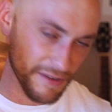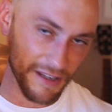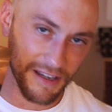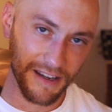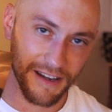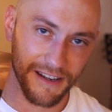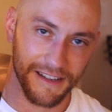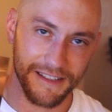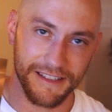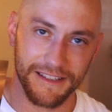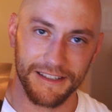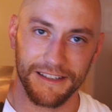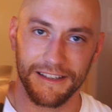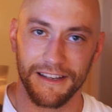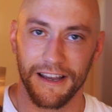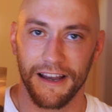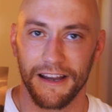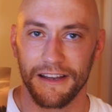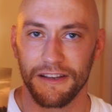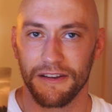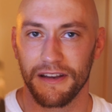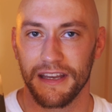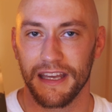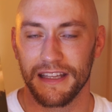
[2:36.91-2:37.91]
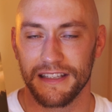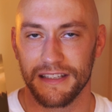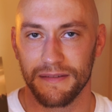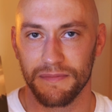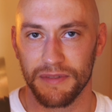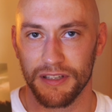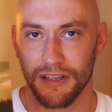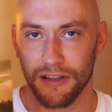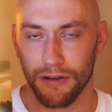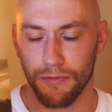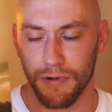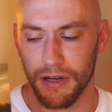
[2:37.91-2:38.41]
because you could get some
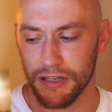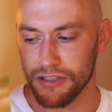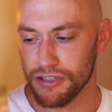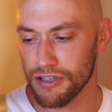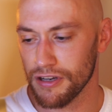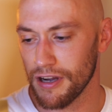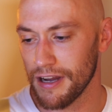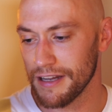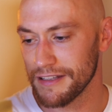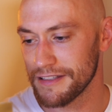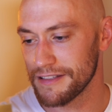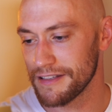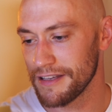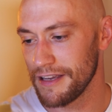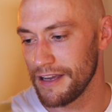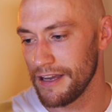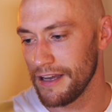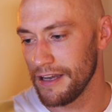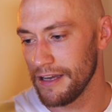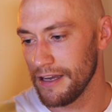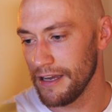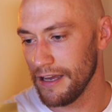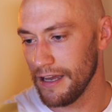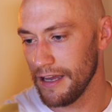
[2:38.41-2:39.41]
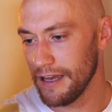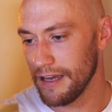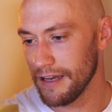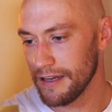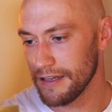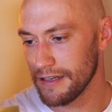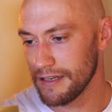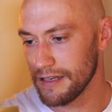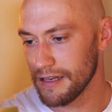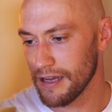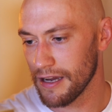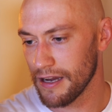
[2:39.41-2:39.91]
silhouette shots.
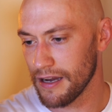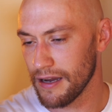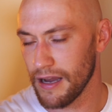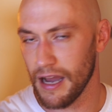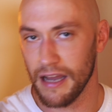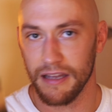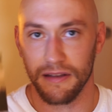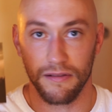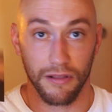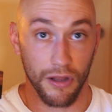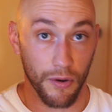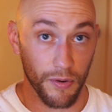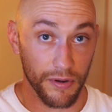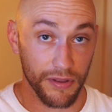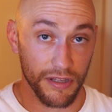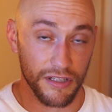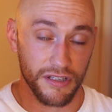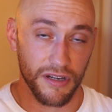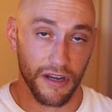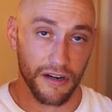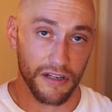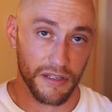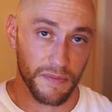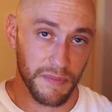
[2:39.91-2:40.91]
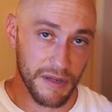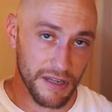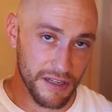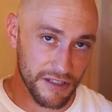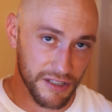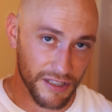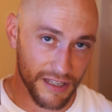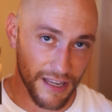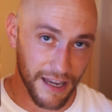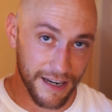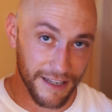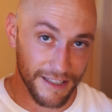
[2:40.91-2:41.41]
And I lowered the shutter speed
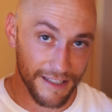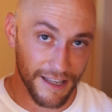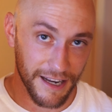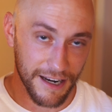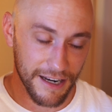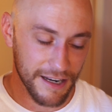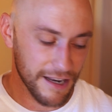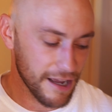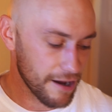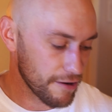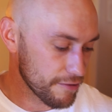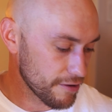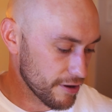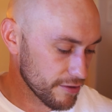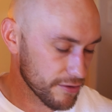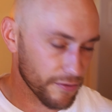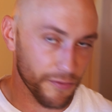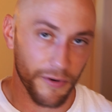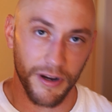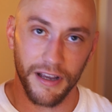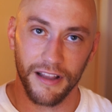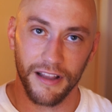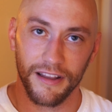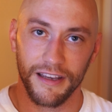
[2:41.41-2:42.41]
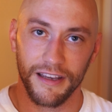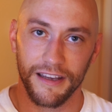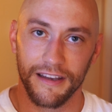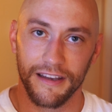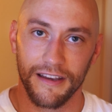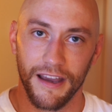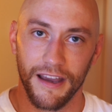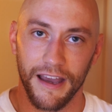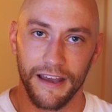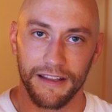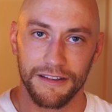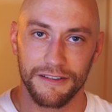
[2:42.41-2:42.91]
and just kind of set it down on the
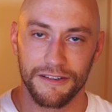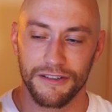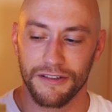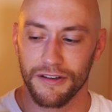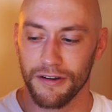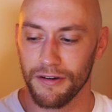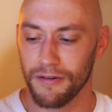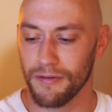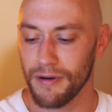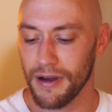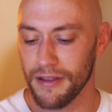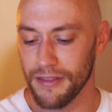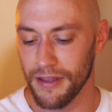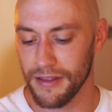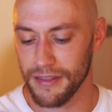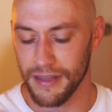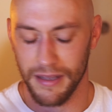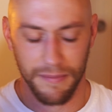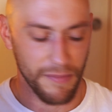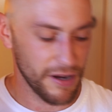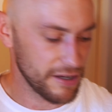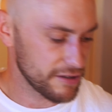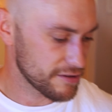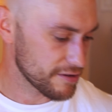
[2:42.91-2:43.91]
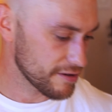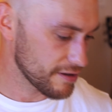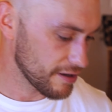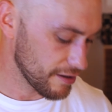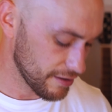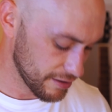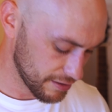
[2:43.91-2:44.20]
railing, and so I thought they might turn out a